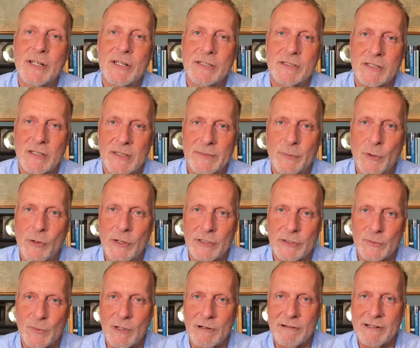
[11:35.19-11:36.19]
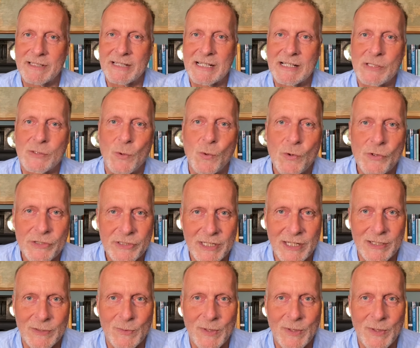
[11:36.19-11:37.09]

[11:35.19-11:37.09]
to the point where it's exhausted,